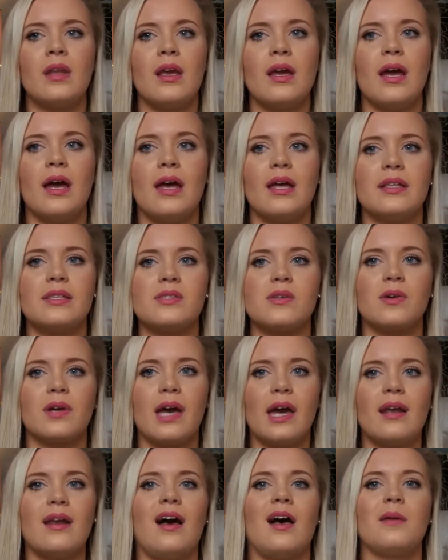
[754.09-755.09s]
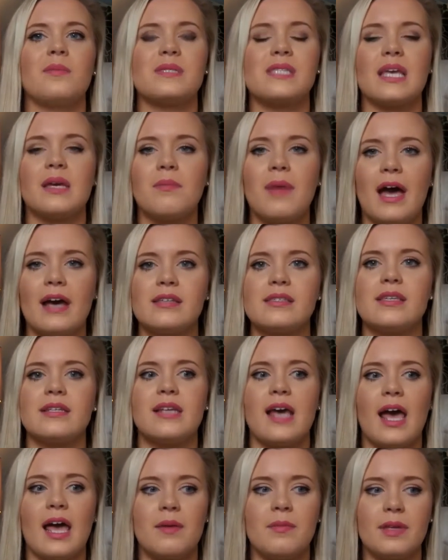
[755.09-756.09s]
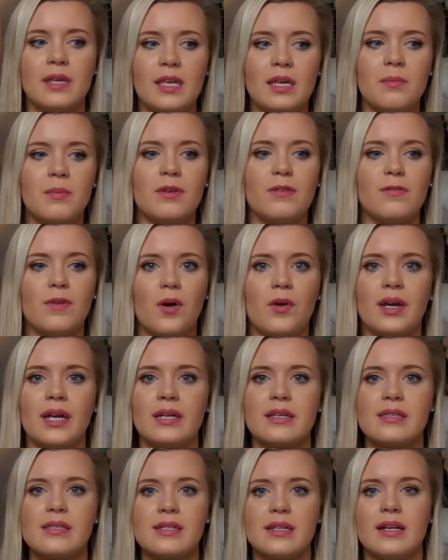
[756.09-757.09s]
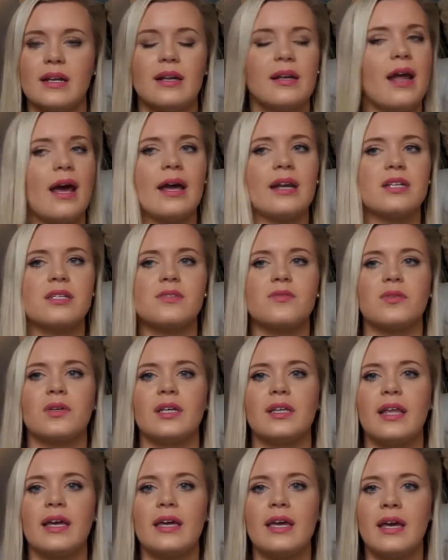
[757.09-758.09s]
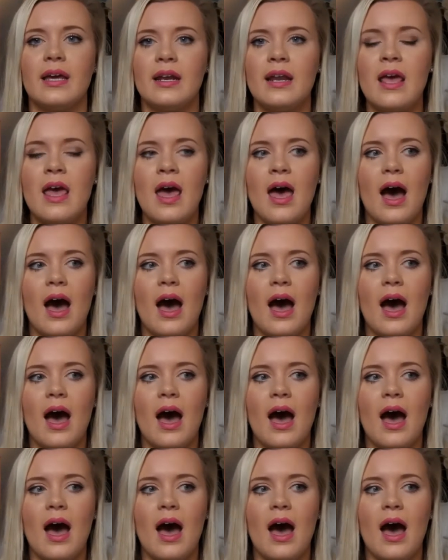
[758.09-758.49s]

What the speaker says: and so it kind of helps like pass the time and keep me focused, and I just really like it.